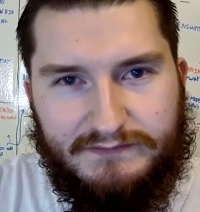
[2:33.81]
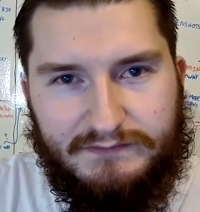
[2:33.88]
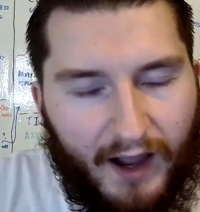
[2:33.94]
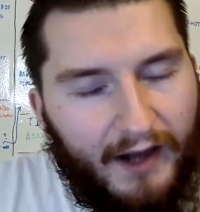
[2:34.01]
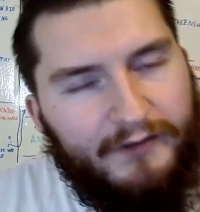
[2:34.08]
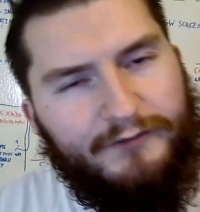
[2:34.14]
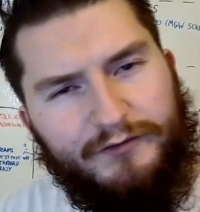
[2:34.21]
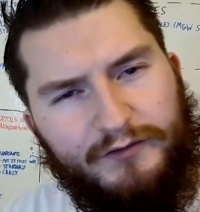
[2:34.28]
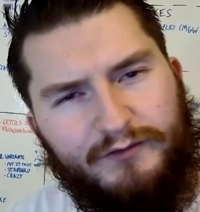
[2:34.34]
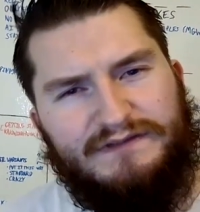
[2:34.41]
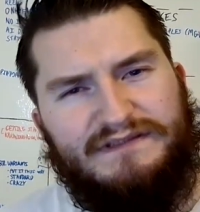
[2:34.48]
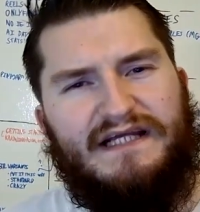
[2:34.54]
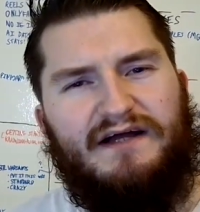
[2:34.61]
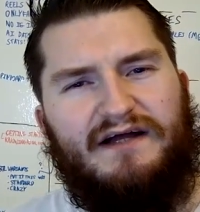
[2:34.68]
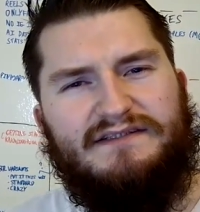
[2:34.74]
I don't know.
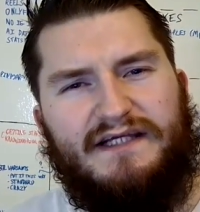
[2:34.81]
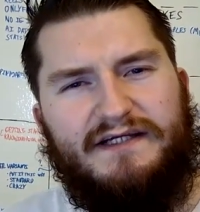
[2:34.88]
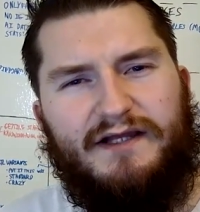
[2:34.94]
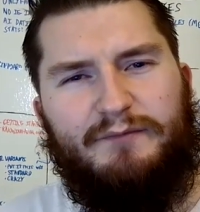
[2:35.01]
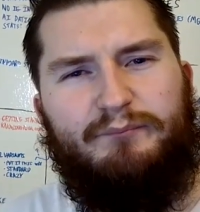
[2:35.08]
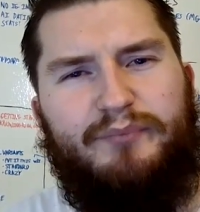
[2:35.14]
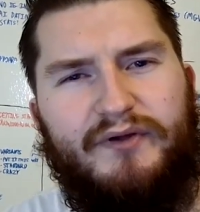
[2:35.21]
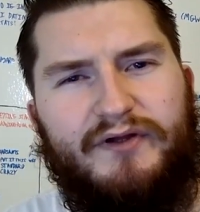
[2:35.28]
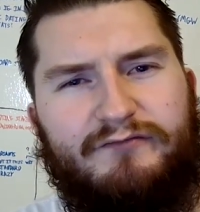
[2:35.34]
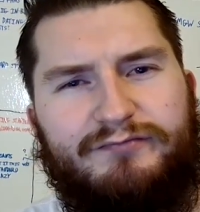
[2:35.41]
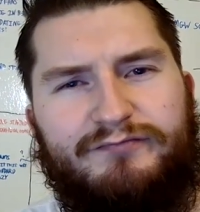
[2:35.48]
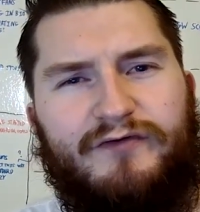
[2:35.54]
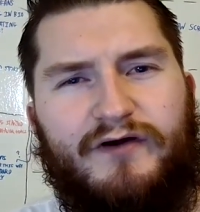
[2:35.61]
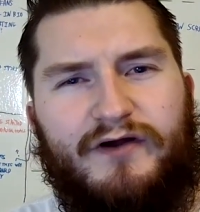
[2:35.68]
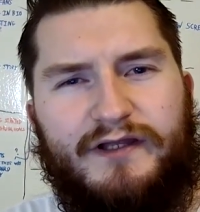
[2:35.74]
Sounds like a big
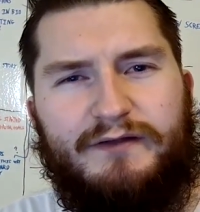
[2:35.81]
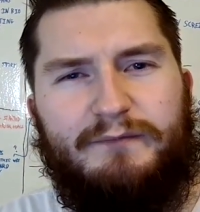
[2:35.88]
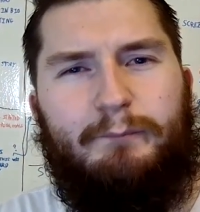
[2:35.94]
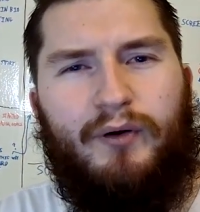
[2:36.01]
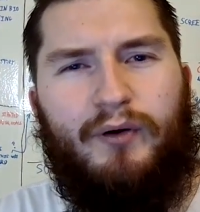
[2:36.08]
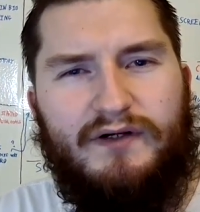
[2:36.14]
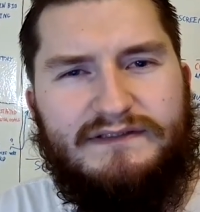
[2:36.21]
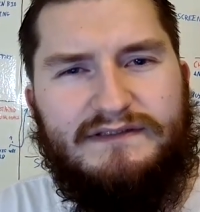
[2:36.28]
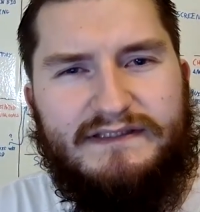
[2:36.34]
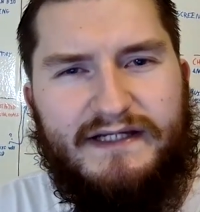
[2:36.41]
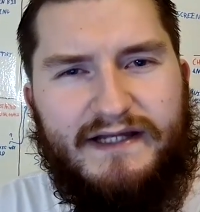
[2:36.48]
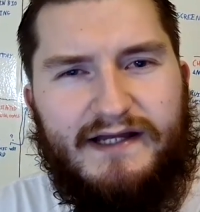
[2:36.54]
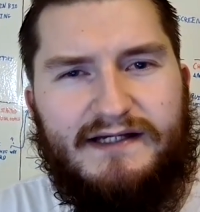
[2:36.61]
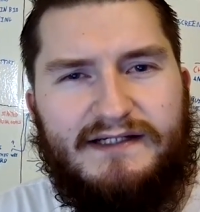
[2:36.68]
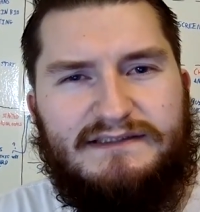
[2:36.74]
fucking
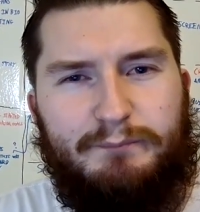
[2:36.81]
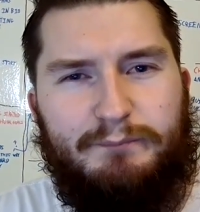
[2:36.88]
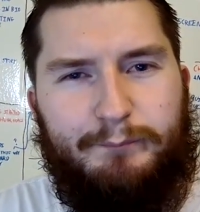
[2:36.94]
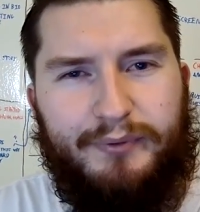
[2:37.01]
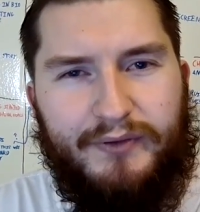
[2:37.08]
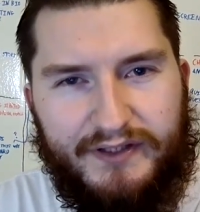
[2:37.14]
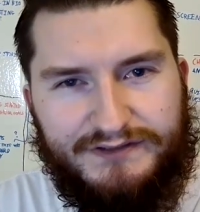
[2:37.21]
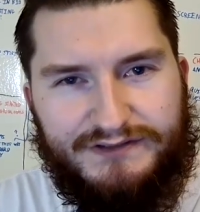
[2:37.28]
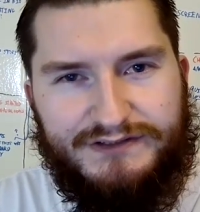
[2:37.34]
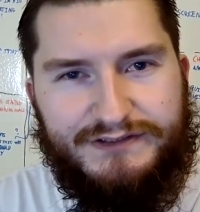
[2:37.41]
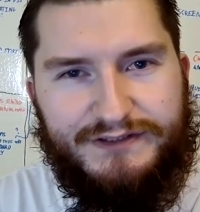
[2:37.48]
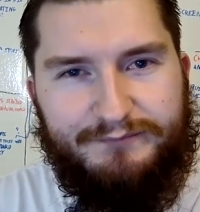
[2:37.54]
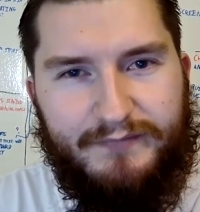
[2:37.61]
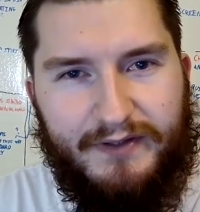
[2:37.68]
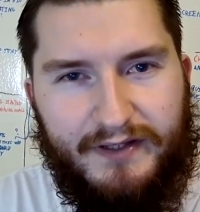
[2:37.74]
pussy ass bitch
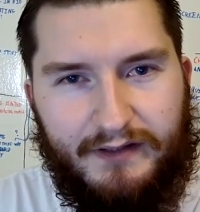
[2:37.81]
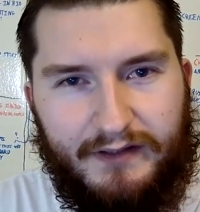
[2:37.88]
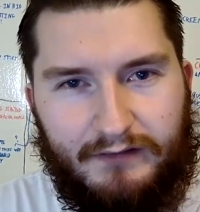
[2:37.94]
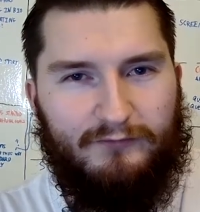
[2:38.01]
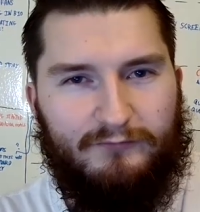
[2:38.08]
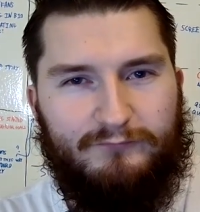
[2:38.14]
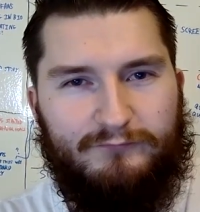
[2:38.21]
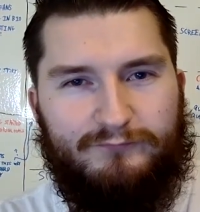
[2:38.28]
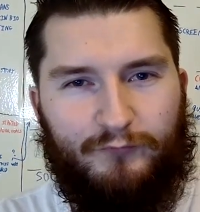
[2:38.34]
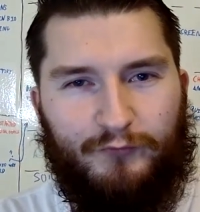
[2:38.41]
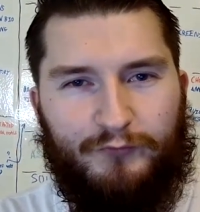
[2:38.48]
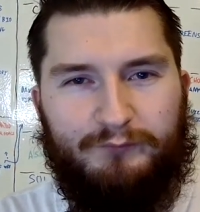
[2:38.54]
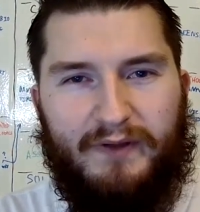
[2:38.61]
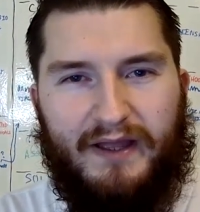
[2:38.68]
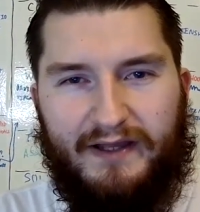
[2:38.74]
to me
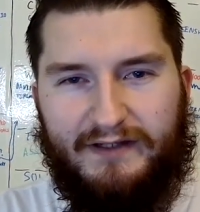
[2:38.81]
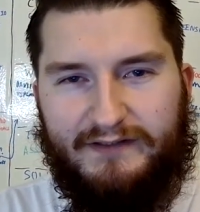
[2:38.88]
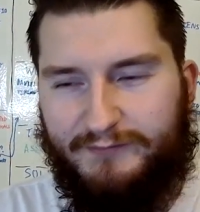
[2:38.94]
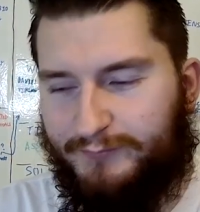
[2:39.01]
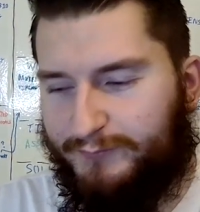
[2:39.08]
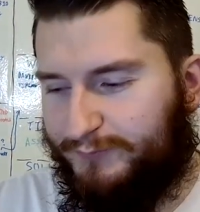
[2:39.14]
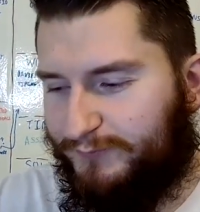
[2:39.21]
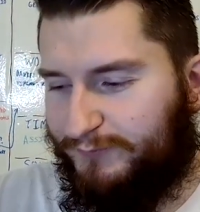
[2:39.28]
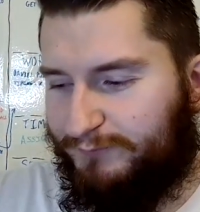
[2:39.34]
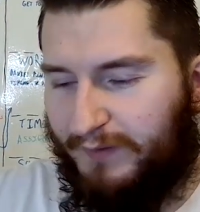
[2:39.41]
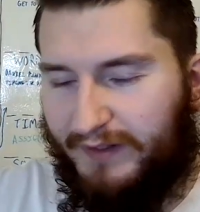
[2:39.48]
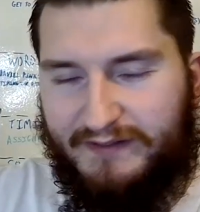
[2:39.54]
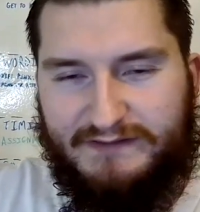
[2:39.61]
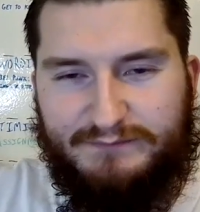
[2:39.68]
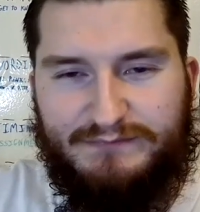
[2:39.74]
for a man who
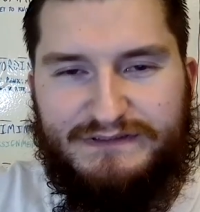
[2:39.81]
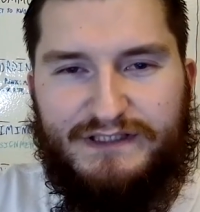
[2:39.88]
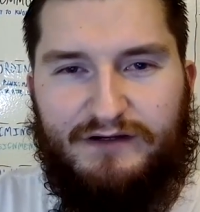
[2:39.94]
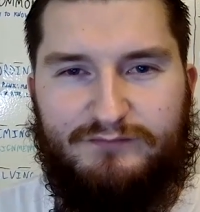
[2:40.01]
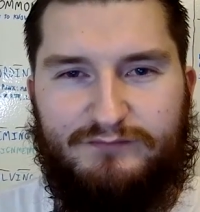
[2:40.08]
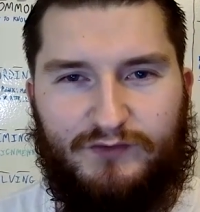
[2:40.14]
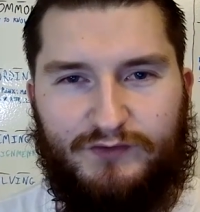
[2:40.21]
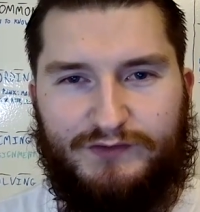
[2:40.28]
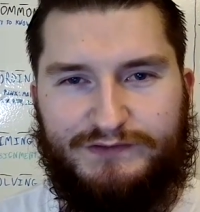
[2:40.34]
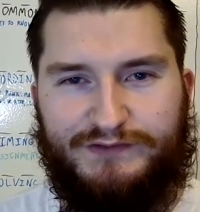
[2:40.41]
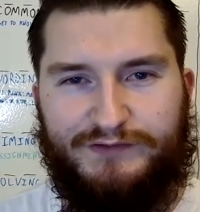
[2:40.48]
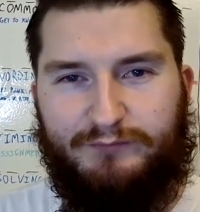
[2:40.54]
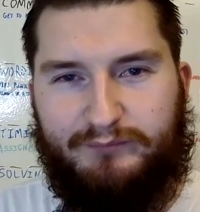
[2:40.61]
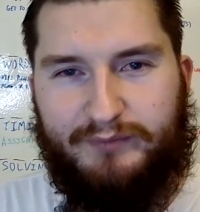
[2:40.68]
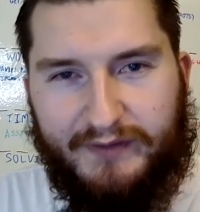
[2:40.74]
makes himself look
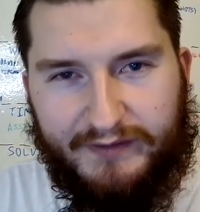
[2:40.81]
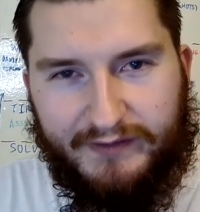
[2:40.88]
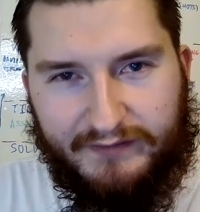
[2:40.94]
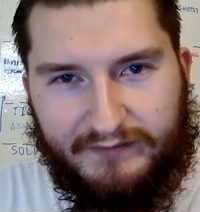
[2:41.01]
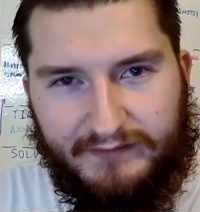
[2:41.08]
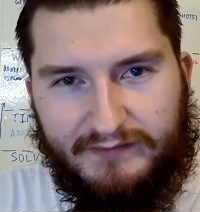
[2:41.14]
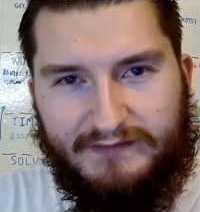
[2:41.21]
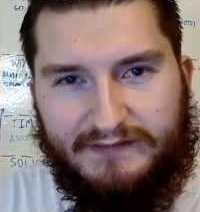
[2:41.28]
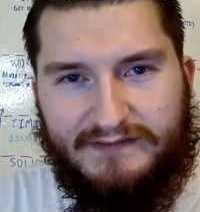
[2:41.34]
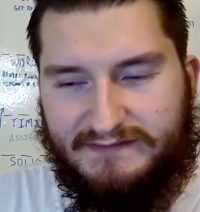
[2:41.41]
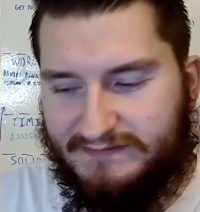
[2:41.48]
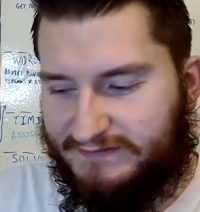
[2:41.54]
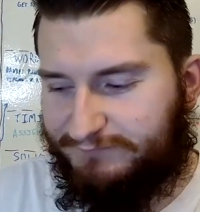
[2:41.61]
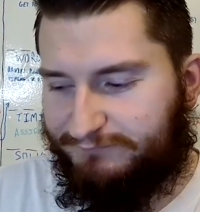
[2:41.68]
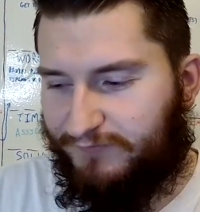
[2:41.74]
so big this
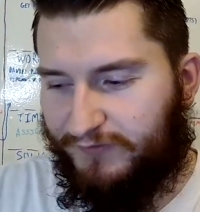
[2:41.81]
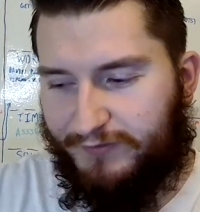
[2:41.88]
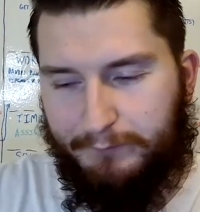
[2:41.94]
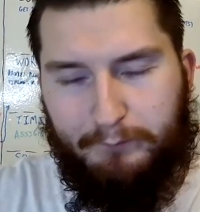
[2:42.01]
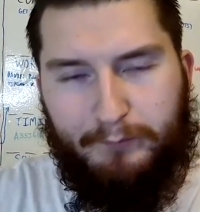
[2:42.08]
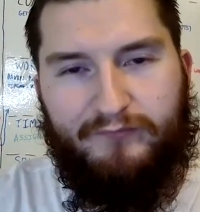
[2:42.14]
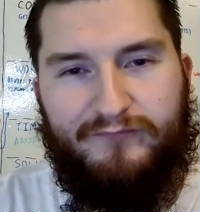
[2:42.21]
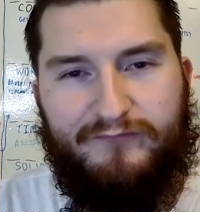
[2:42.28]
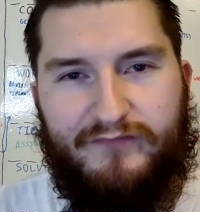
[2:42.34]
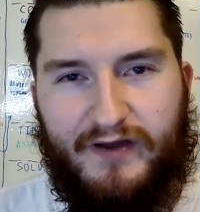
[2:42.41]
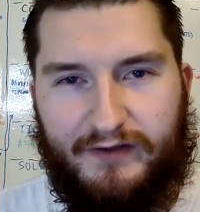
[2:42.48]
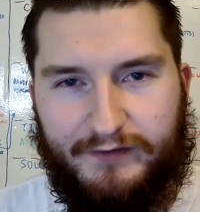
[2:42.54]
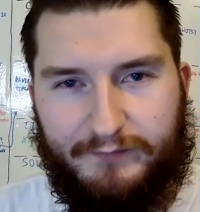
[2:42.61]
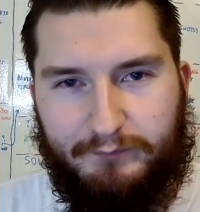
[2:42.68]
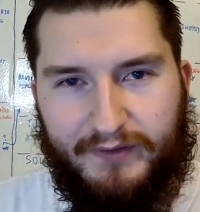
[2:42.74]
is fucking
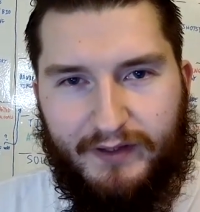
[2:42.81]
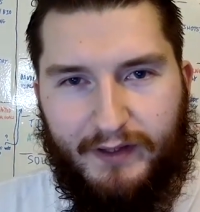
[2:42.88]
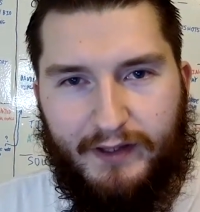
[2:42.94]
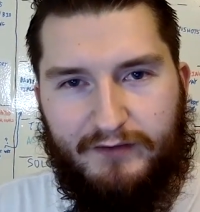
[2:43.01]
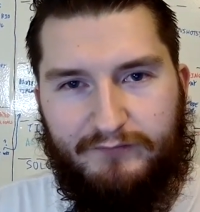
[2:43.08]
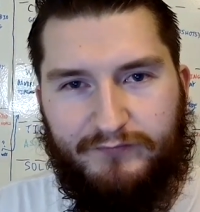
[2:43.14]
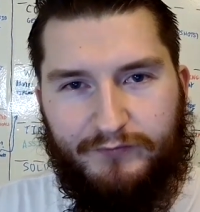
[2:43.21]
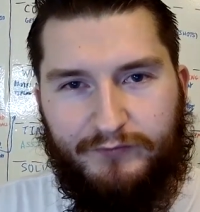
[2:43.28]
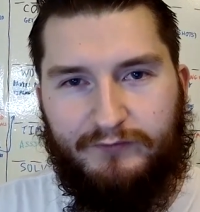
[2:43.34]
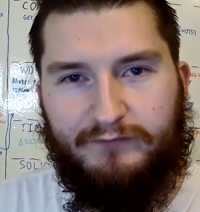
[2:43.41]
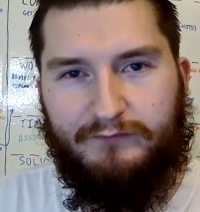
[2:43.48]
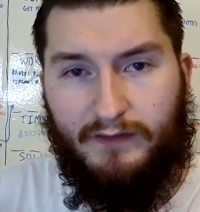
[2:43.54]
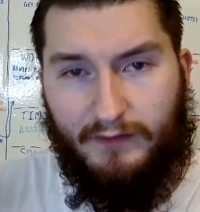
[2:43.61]
pathetic behavior.